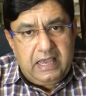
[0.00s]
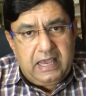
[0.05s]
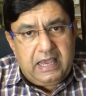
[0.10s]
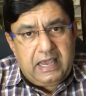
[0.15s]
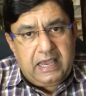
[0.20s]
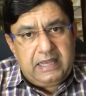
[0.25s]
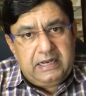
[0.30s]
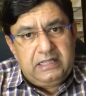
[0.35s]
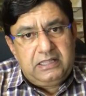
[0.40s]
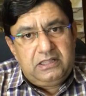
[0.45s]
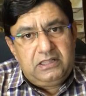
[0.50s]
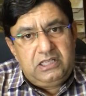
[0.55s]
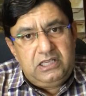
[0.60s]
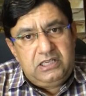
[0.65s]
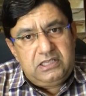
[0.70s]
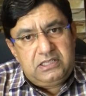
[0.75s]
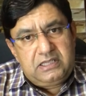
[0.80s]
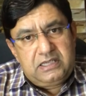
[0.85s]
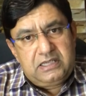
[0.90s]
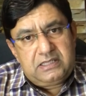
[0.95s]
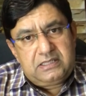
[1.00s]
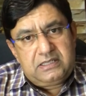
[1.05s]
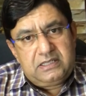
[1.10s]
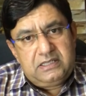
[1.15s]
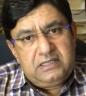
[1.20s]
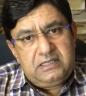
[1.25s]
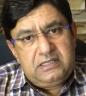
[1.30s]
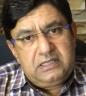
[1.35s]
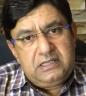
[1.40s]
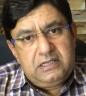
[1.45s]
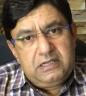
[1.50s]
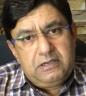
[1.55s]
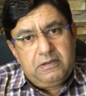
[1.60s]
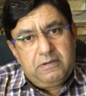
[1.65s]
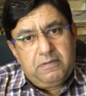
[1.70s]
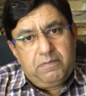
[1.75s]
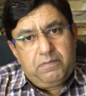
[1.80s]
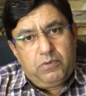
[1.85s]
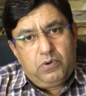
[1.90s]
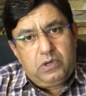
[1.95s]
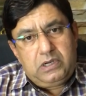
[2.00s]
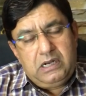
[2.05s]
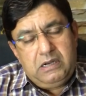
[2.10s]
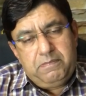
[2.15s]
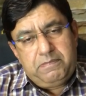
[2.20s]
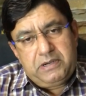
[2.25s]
and in these cases portal